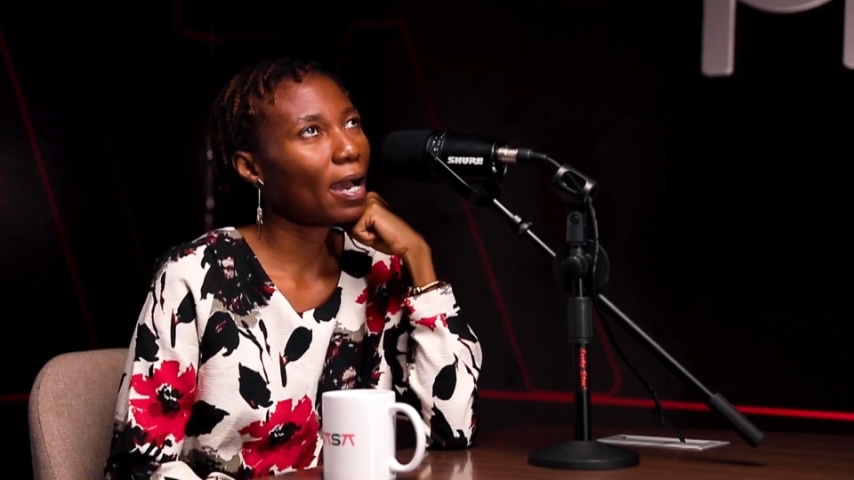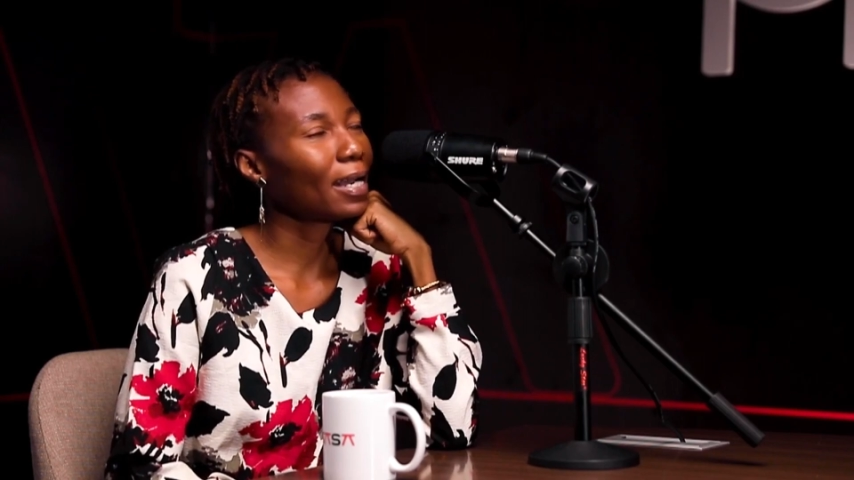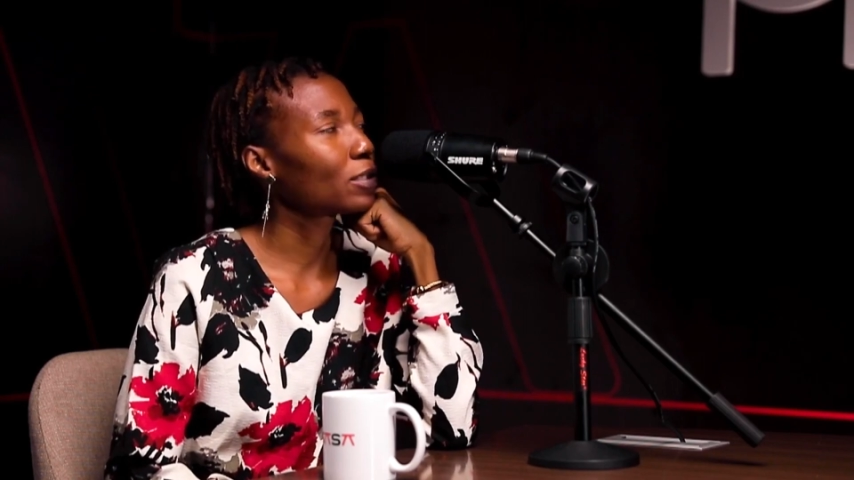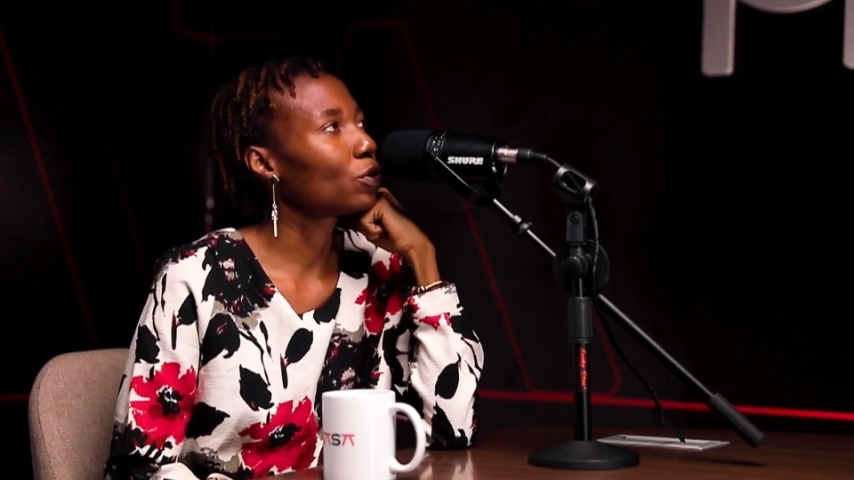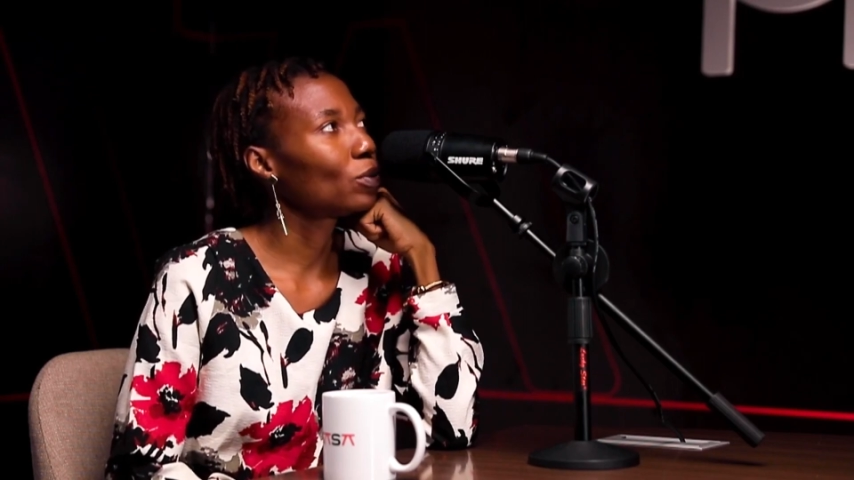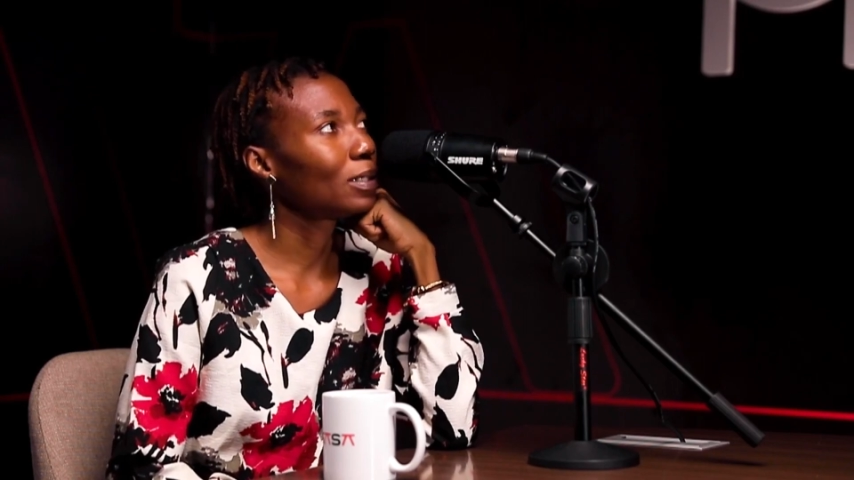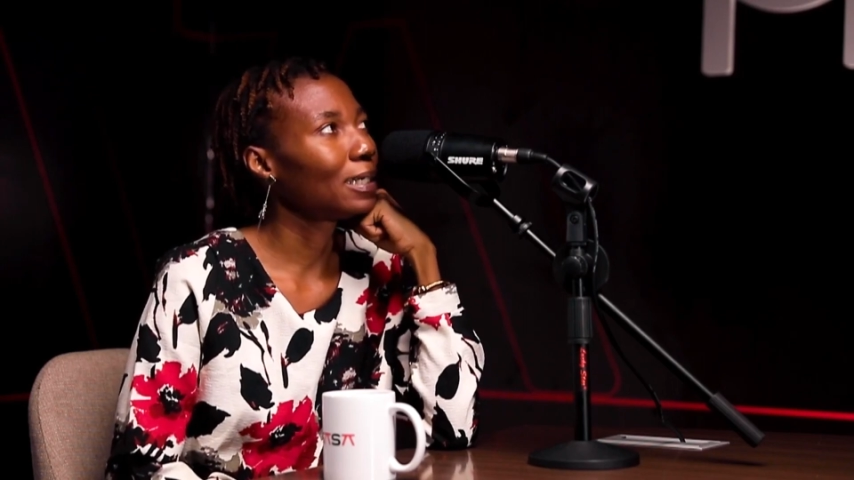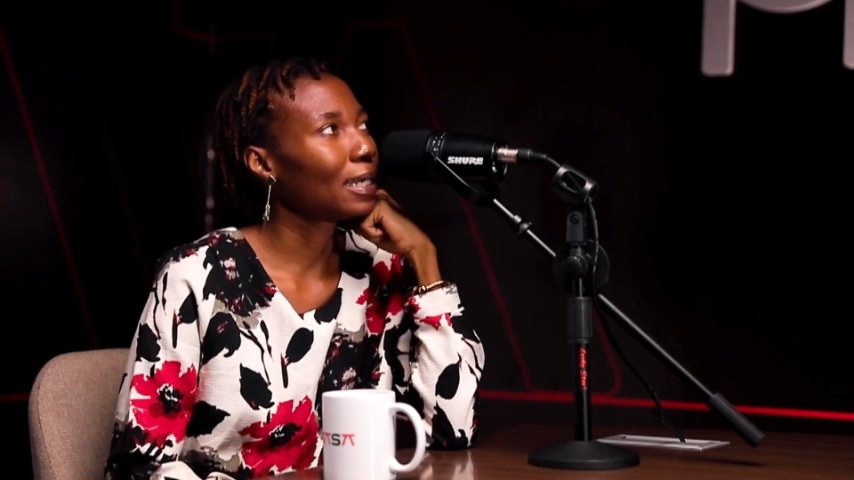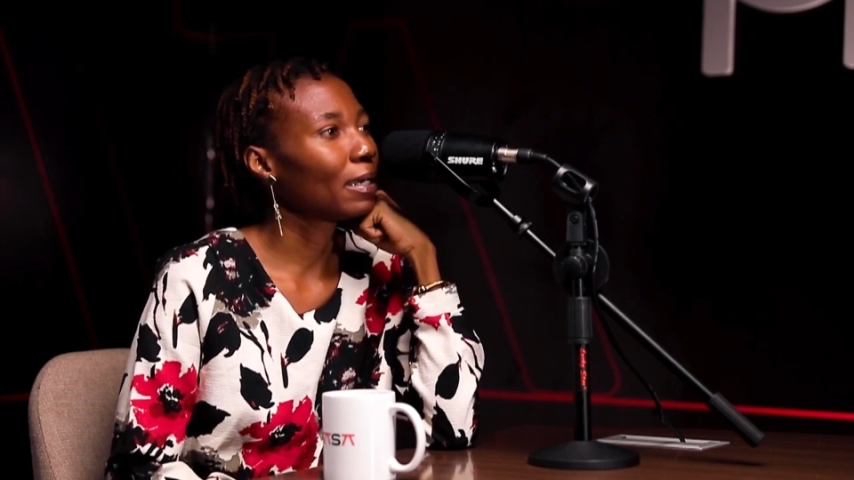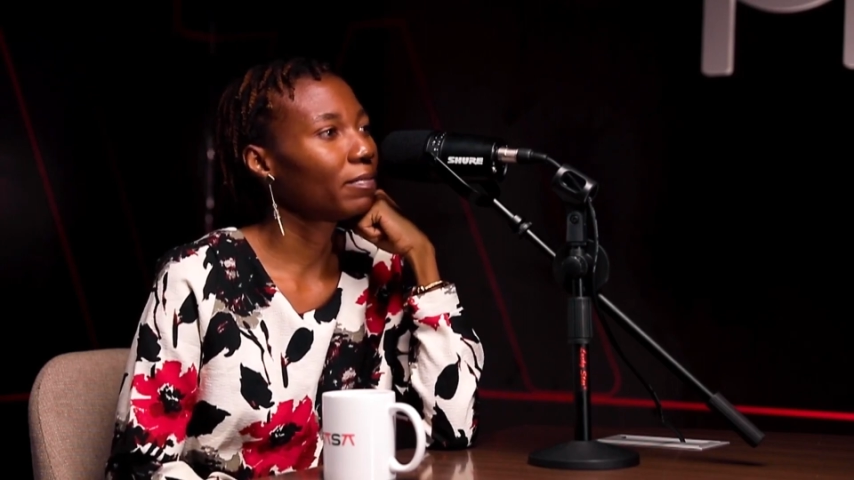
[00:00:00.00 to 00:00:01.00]
ask you
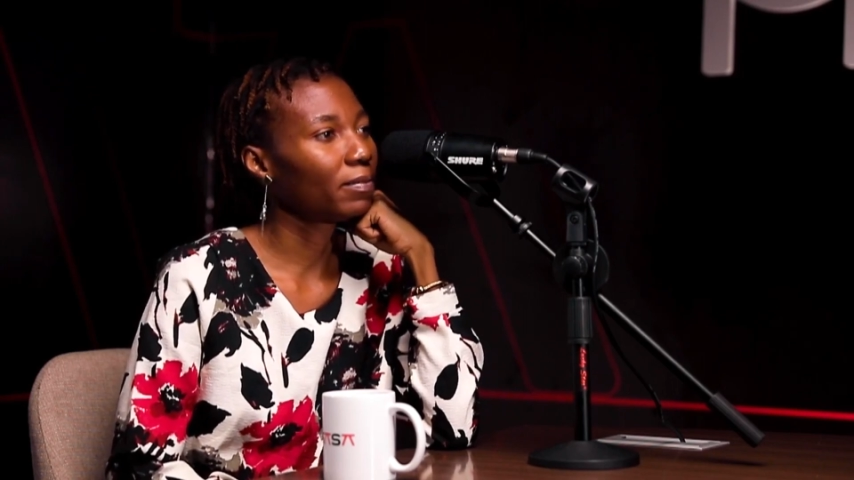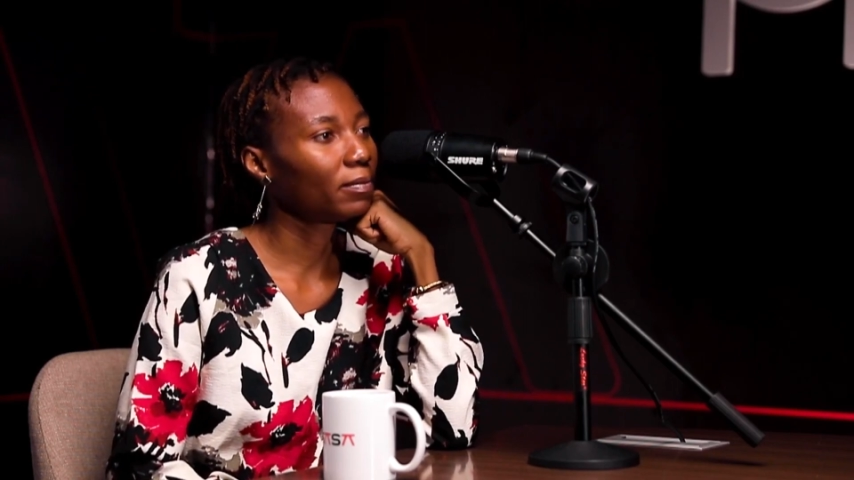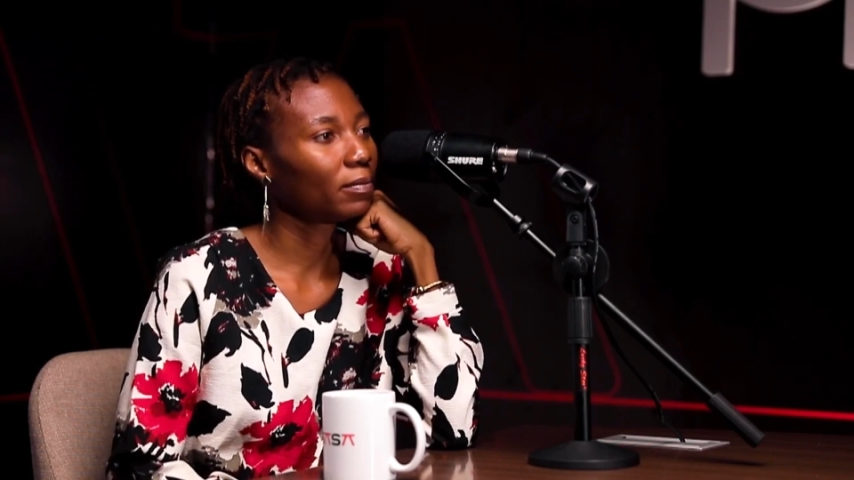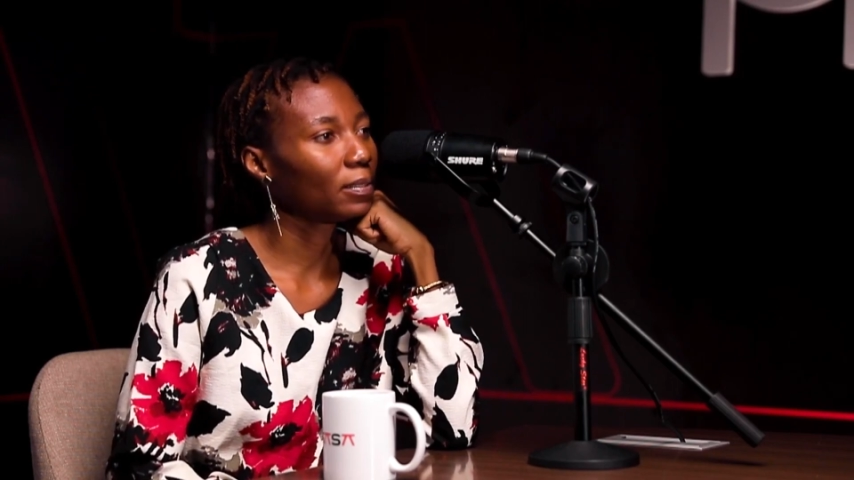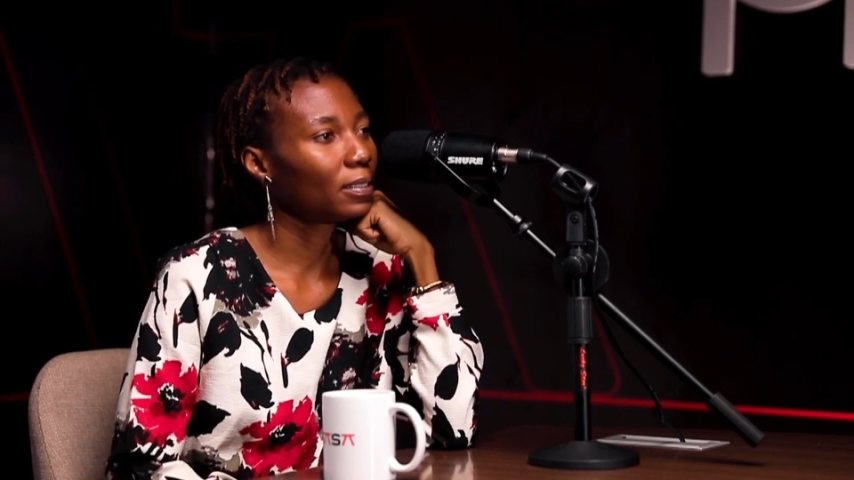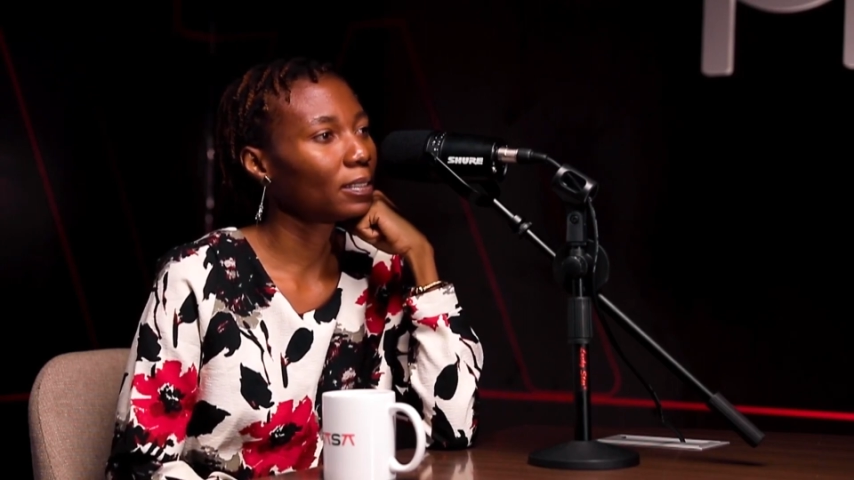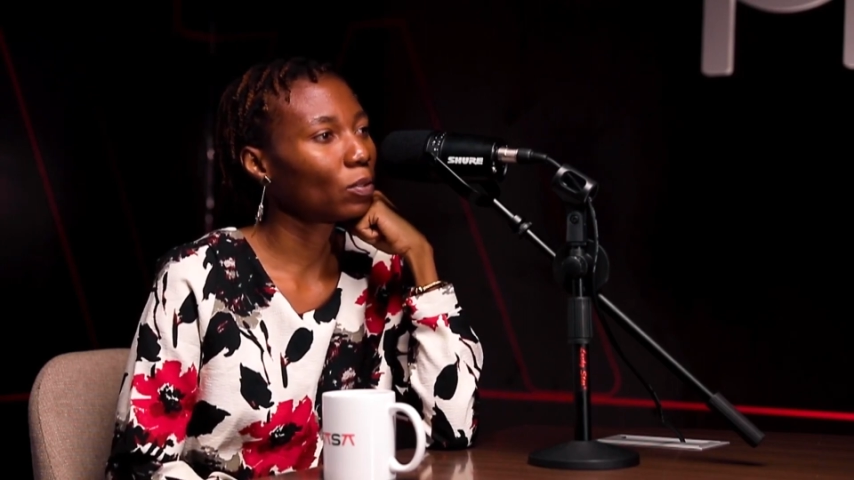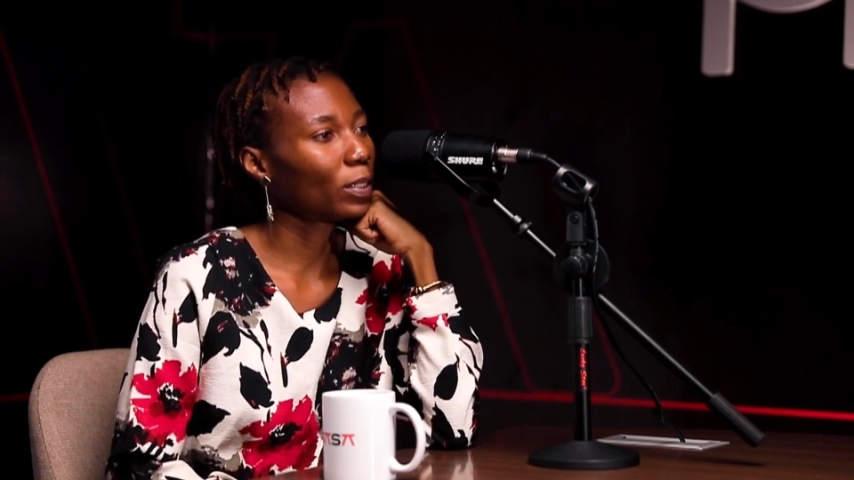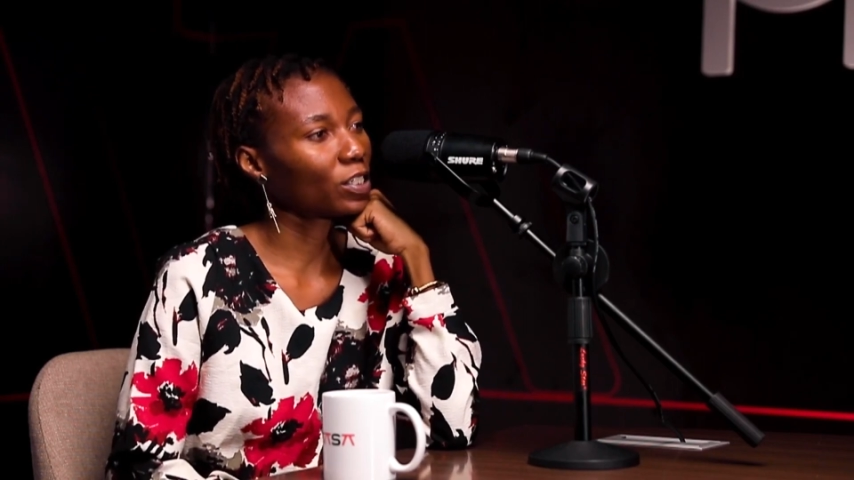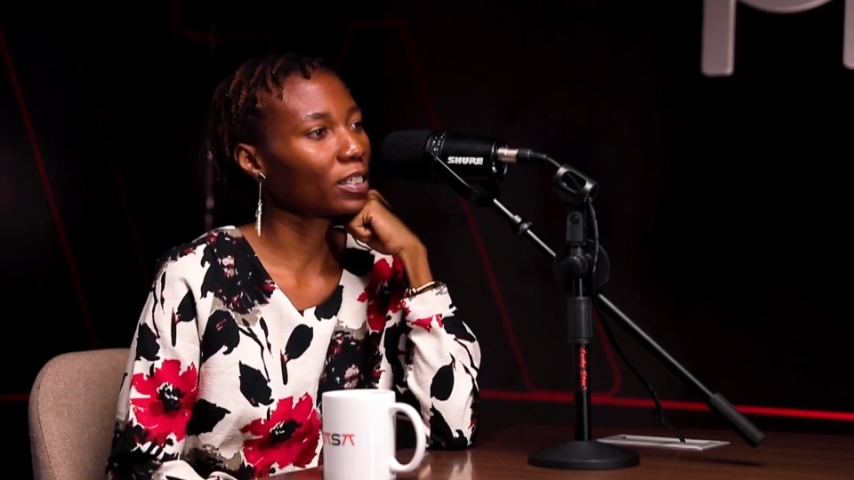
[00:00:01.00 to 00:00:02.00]
life
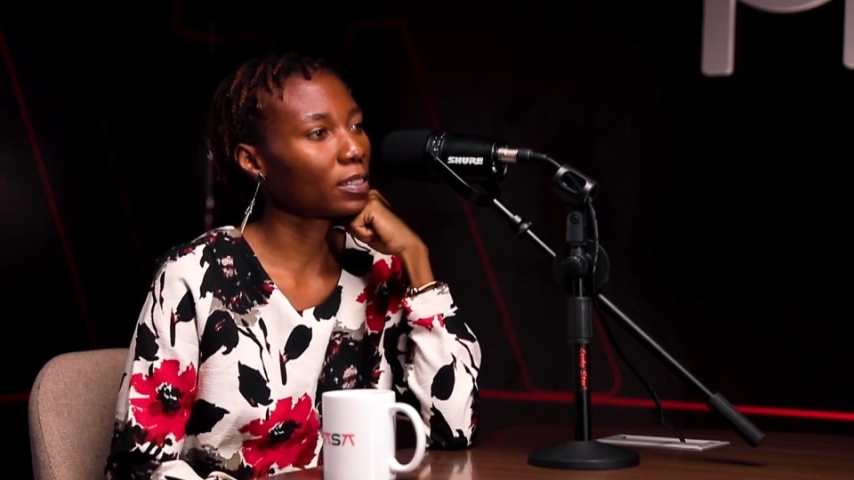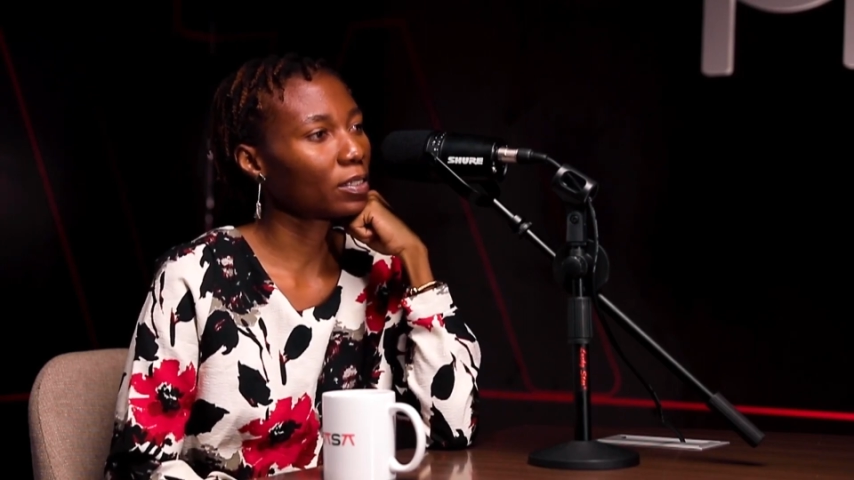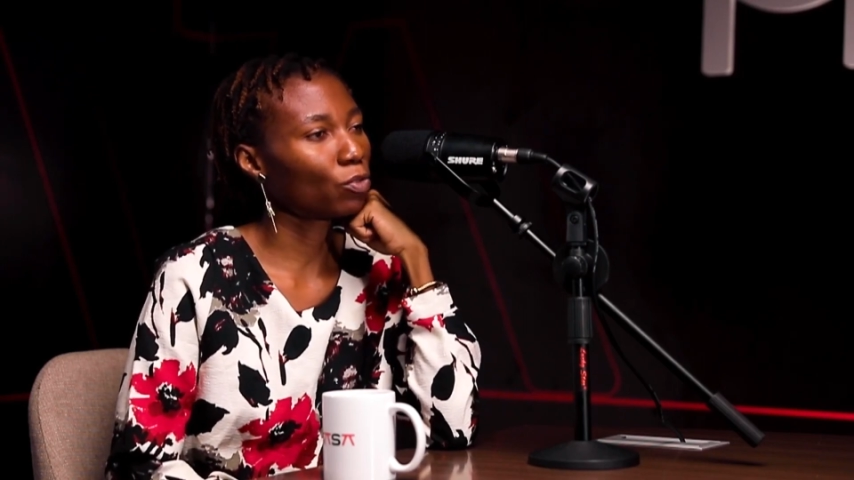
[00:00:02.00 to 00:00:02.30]
questions.